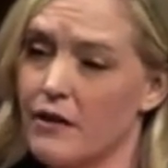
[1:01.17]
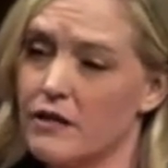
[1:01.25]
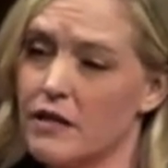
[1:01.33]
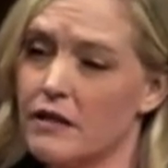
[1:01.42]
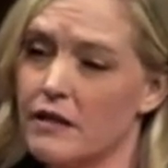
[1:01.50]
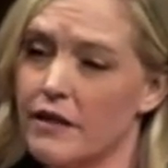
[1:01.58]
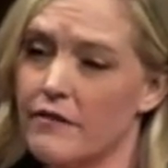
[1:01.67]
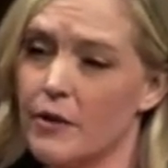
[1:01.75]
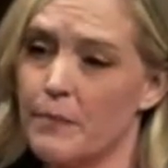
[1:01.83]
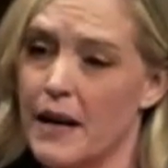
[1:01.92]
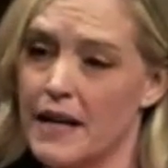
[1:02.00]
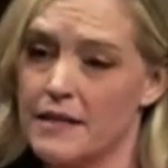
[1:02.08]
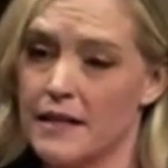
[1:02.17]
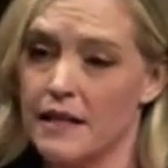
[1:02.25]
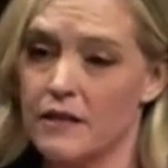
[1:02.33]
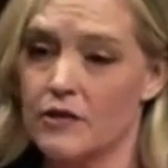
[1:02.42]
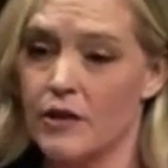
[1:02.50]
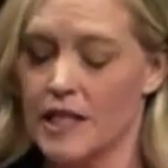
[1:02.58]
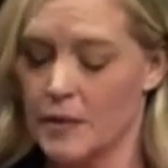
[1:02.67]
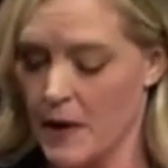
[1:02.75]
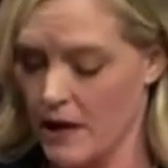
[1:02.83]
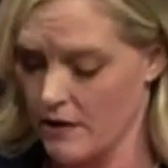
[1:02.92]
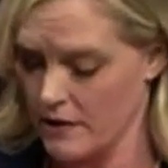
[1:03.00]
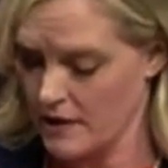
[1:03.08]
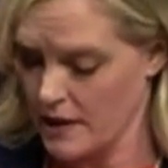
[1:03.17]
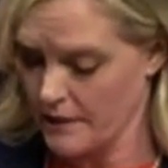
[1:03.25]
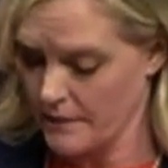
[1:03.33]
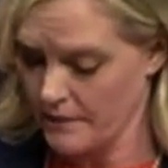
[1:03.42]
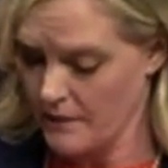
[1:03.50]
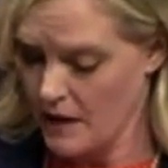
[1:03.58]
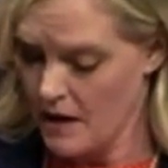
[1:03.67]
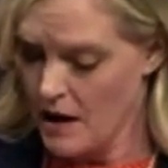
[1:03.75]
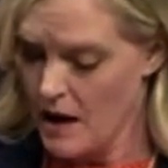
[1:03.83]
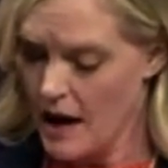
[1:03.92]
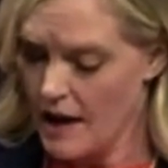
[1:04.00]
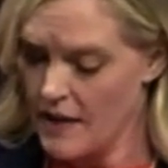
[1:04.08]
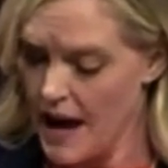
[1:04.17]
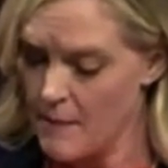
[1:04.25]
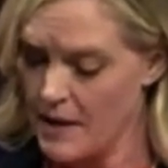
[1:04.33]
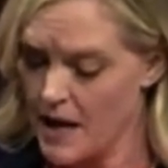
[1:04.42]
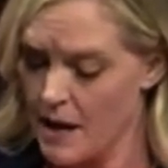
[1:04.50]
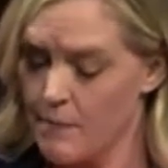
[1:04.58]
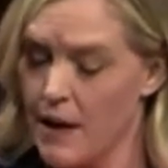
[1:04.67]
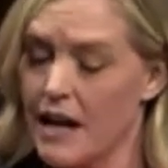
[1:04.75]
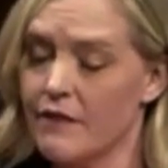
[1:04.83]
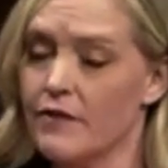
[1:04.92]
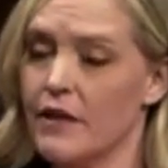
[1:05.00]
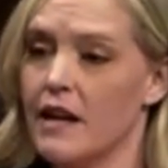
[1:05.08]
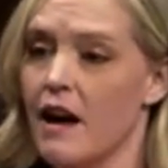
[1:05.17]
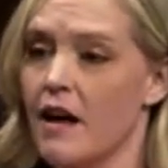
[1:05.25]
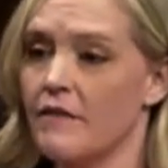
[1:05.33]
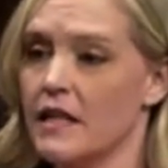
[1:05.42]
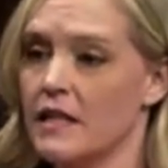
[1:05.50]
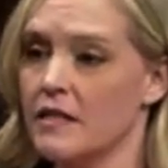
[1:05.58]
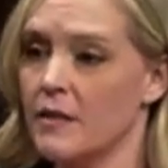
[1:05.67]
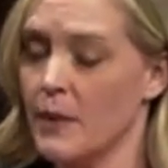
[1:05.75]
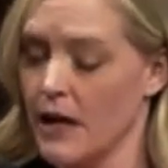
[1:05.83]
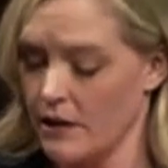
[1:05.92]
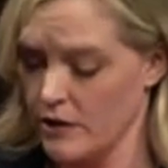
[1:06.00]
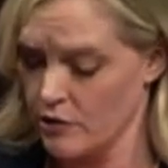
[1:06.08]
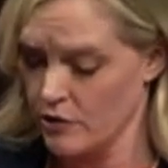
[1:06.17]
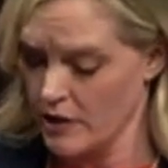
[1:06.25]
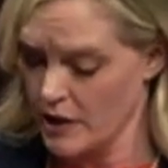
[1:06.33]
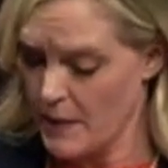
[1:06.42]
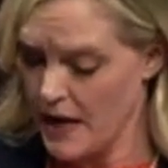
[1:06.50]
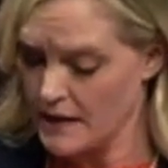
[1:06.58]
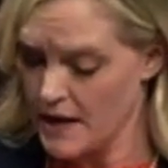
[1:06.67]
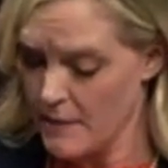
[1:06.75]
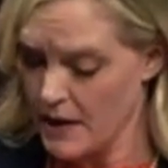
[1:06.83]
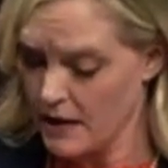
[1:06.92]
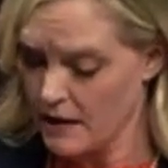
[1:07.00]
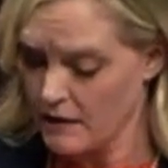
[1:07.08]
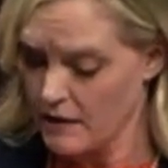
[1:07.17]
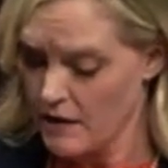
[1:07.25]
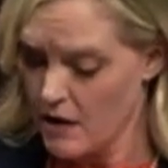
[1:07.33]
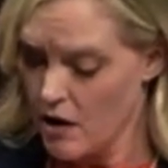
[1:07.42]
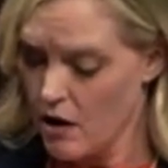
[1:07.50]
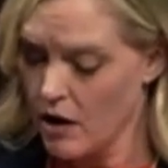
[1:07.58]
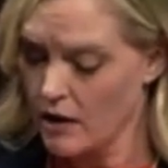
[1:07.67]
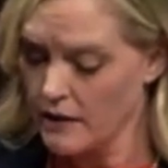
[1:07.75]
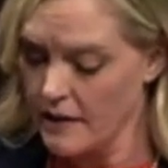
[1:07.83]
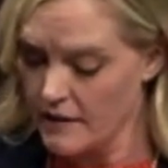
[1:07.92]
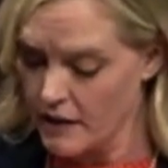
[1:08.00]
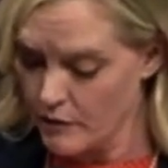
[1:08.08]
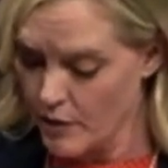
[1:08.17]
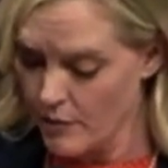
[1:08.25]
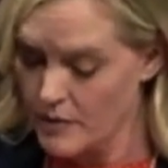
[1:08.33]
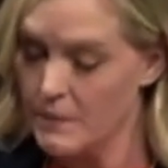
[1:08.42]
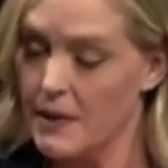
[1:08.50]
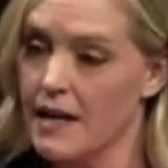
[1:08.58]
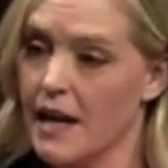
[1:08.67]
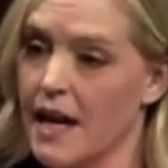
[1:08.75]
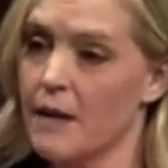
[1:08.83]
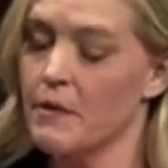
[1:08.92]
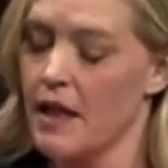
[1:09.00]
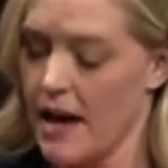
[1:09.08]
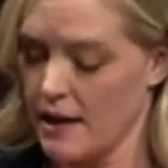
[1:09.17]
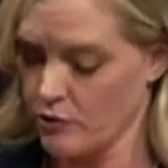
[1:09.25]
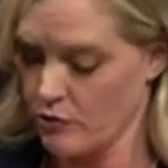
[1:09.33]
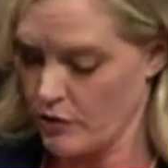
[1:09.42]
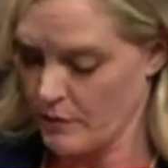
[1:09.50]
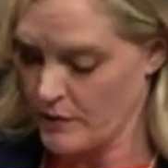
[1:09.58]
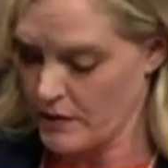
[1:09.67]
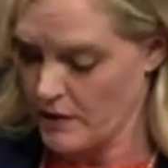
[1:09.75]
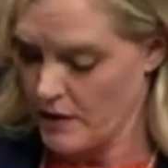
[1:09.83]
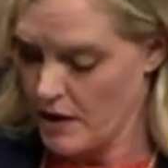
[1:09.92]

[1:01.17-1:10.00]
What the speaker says: to deliver basic transparency, and that became painfully obvious to parents during the pandemic. Our living rooms became classrooms.